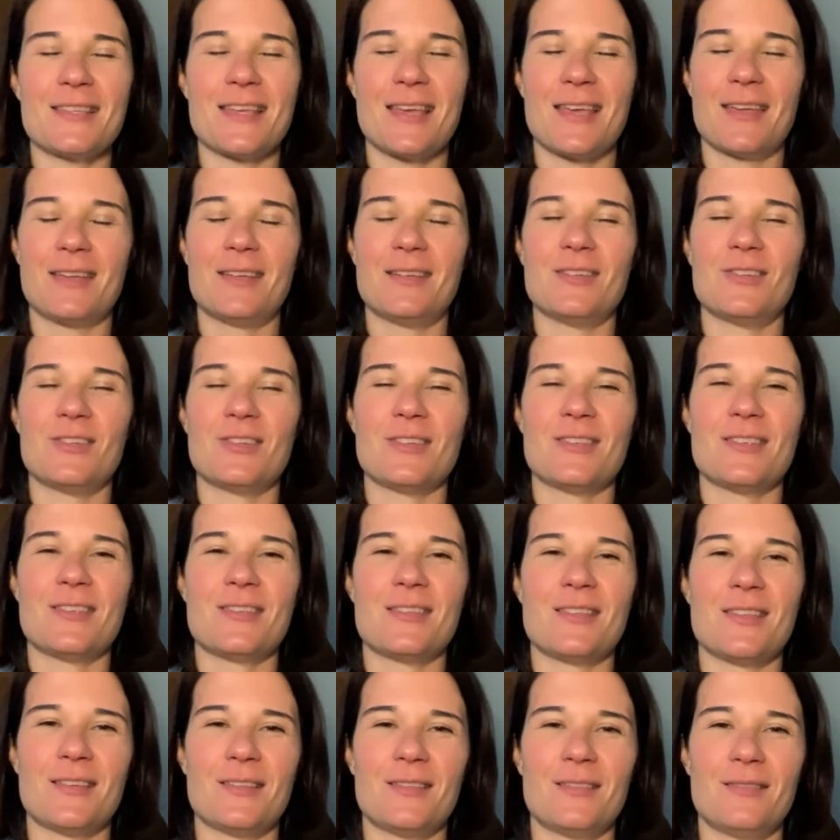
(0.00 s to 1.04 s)
and just
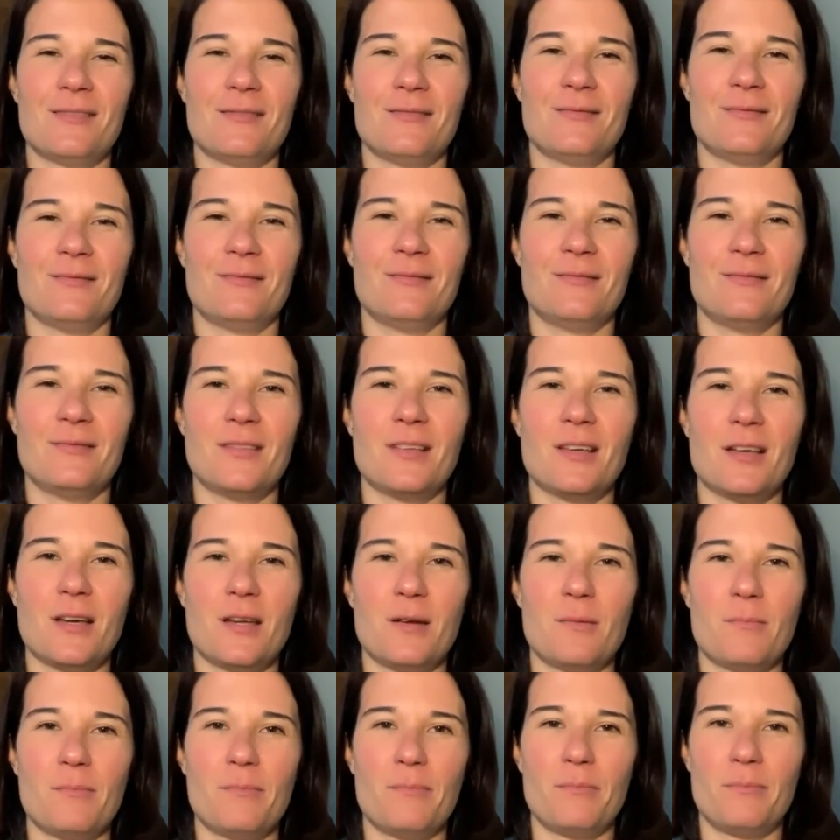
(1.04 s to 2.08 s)
the
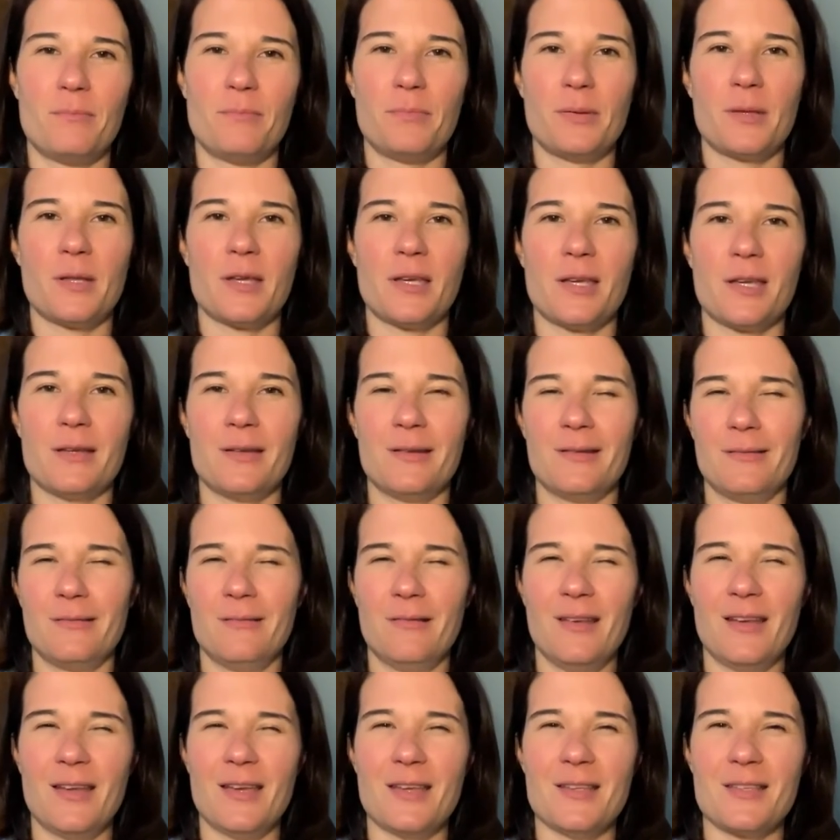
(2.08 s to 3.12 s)

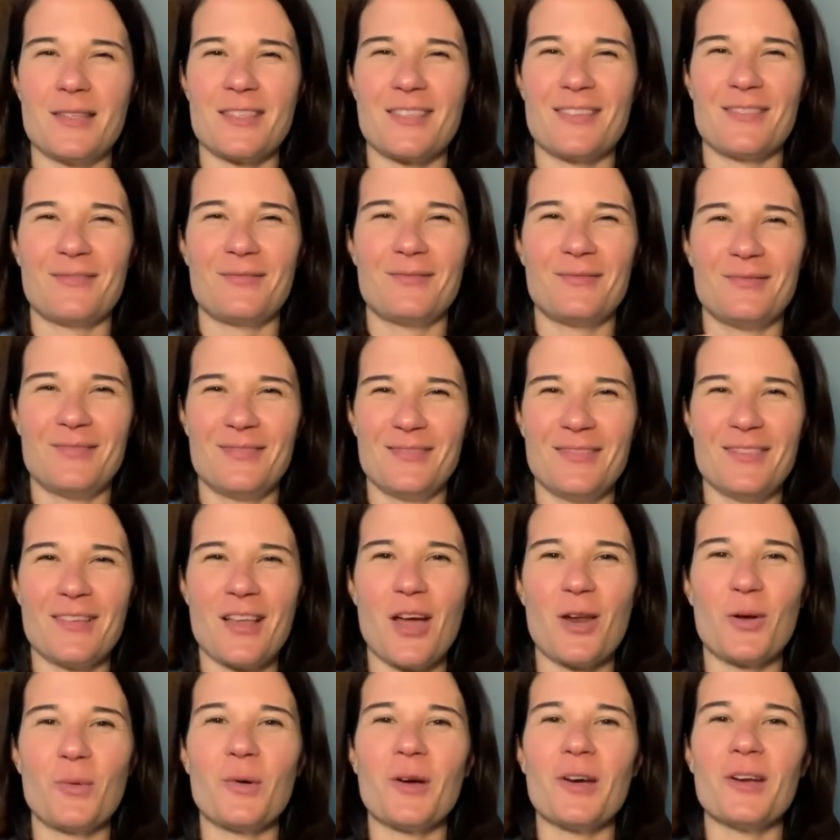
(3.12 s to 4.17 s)
unpluggedness,
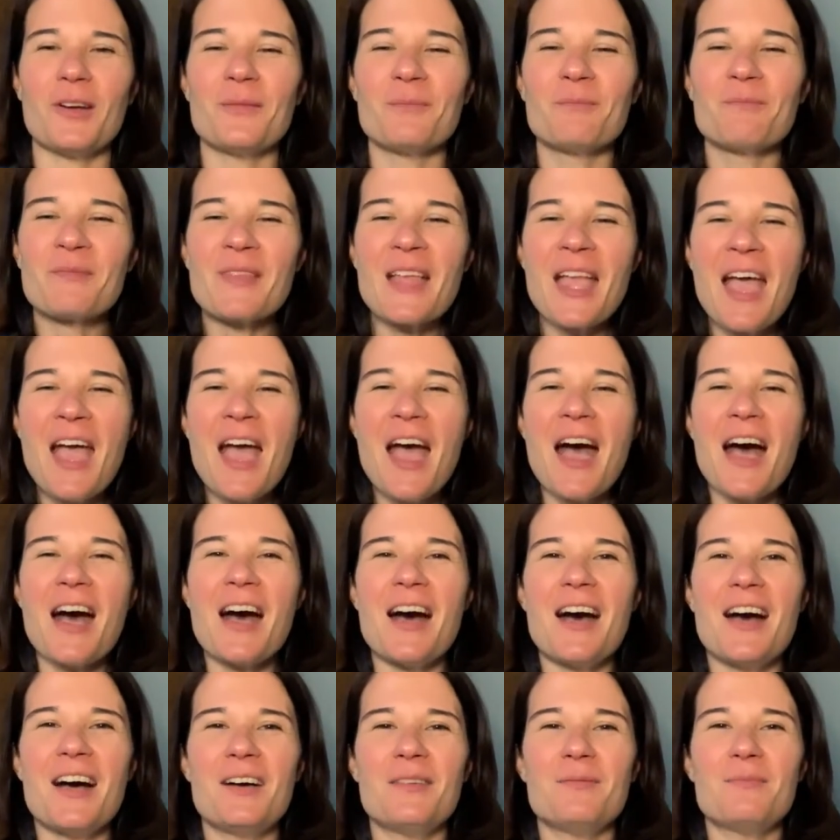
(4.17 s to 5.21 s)
not a word,
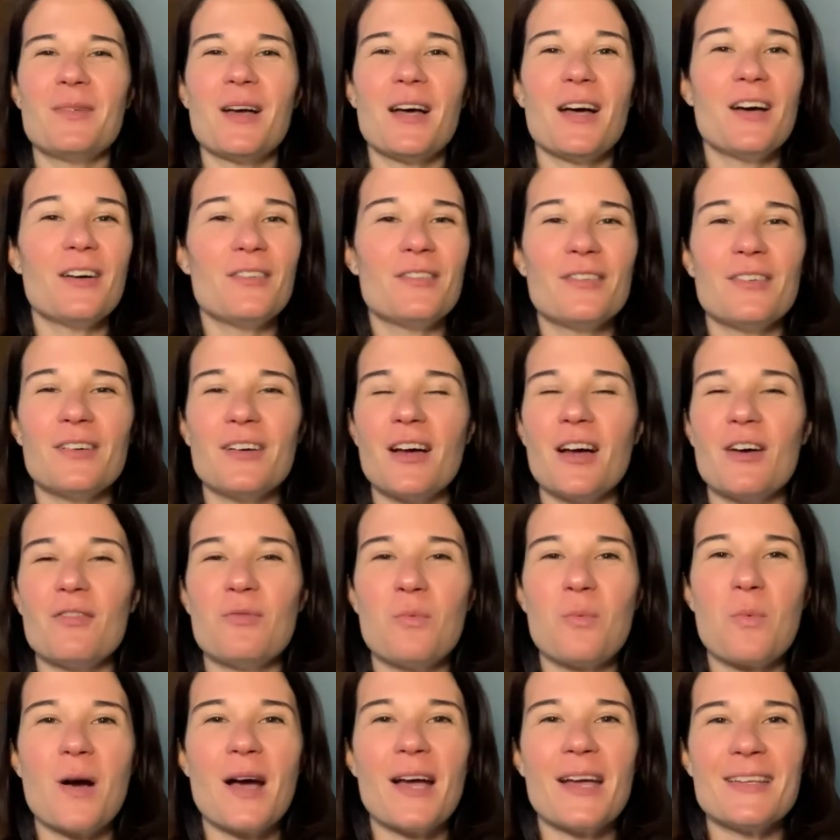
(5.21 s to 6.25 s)
of
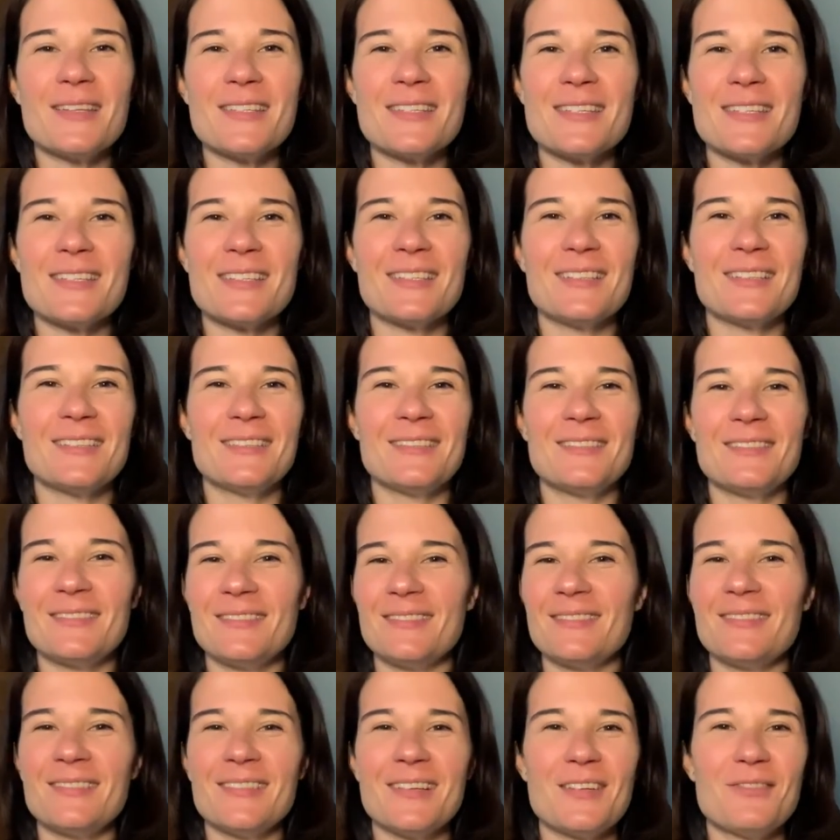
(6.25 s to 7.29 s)

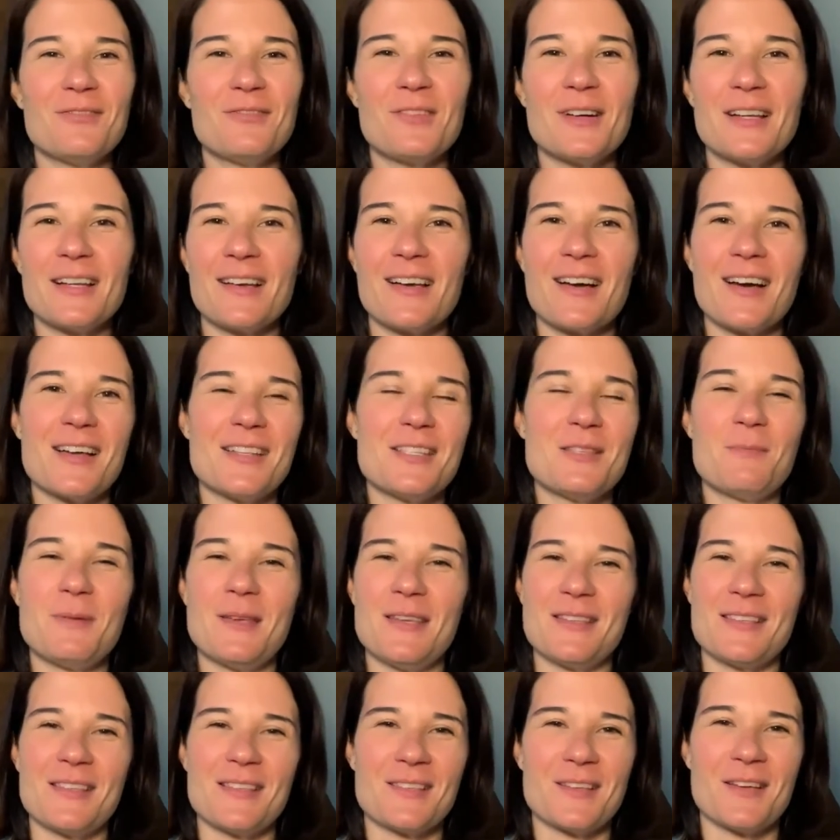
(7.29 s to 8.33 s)
what God's
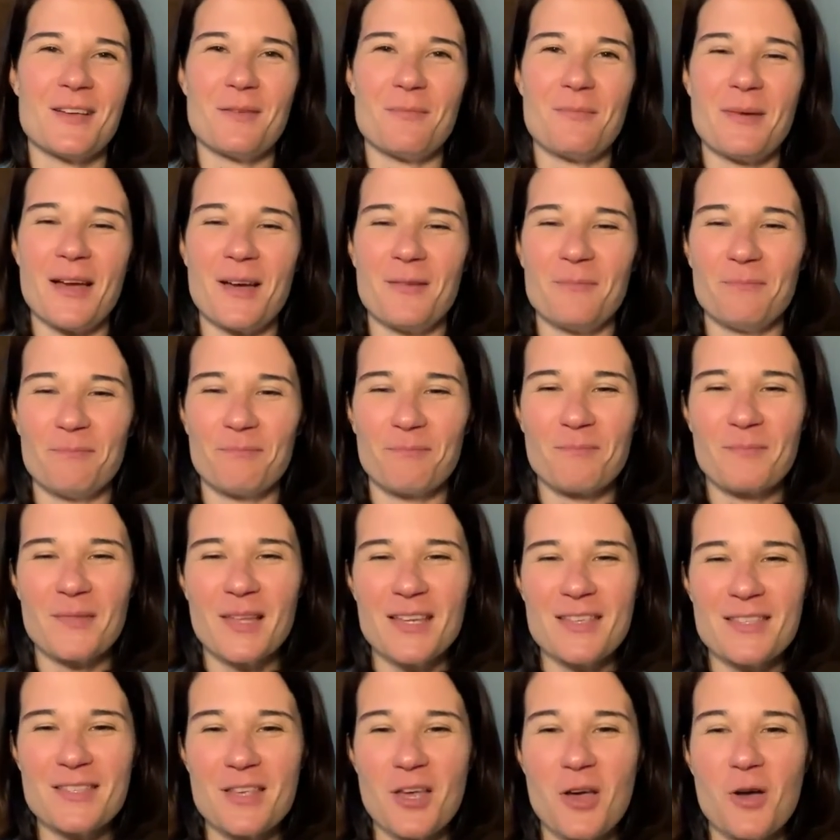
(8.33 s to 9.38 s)
peace is all about.
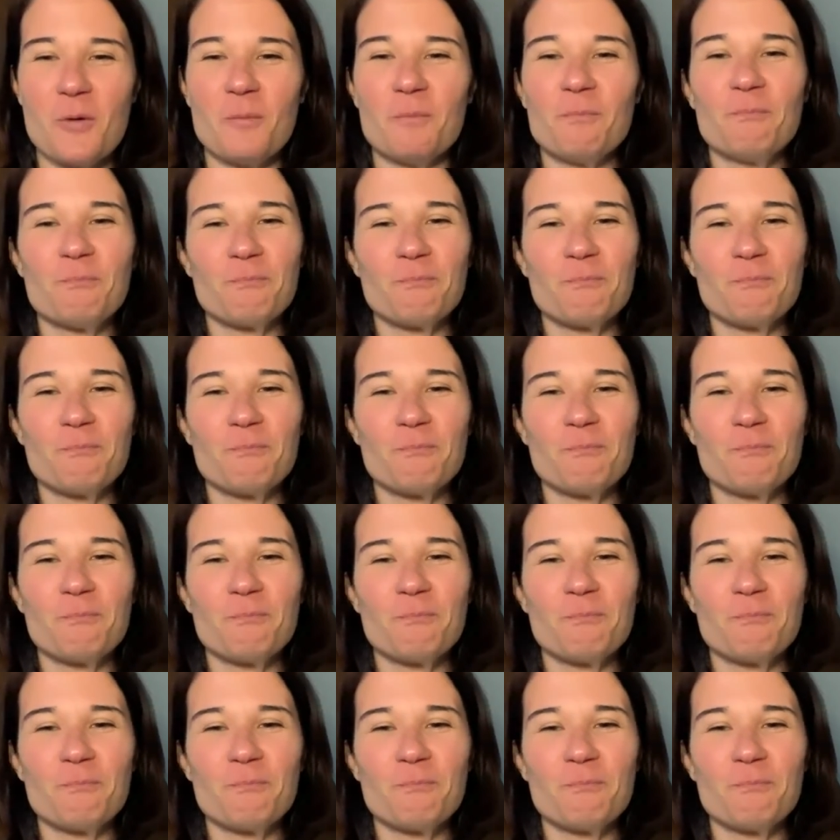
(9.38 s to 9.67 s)
So